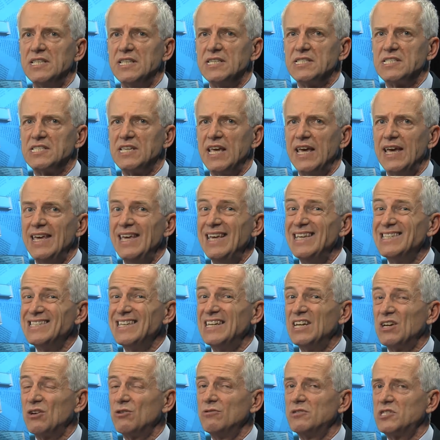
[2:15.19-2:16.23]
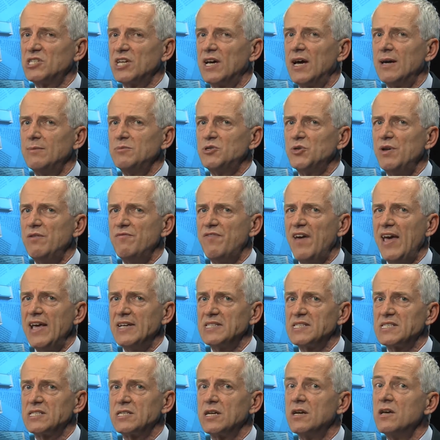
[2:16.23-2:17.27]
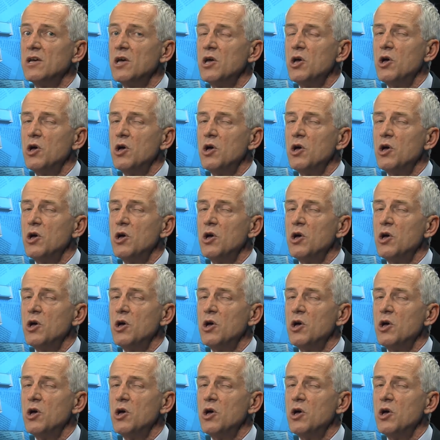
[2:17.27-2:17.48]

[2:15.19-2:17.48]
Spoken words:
this year, is it a good time to invest?